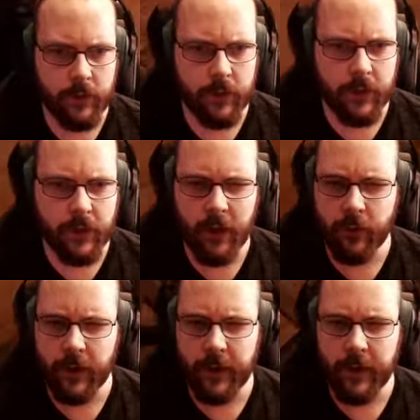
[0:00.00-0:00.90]
Anything
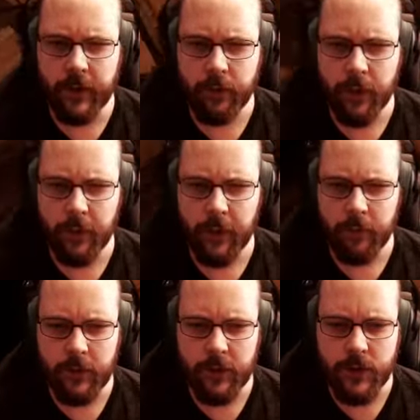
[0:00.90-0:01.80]
down here, me?
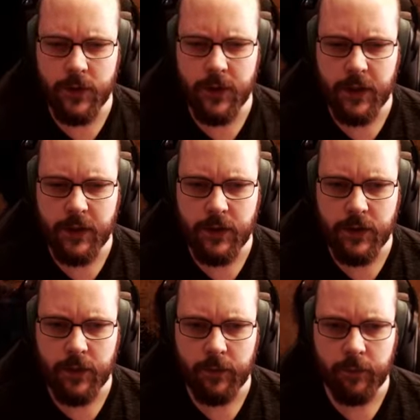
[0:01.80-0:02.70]
There's a
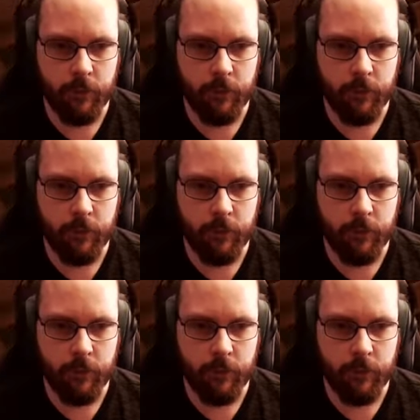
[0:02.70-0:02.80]
chest.